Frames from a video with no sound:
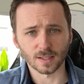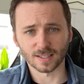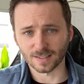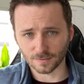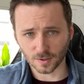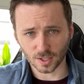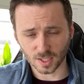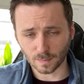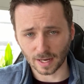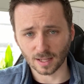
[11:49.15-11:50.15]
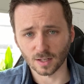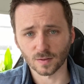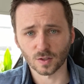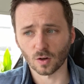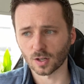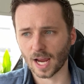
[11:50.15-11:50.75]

This is a very speculative stock,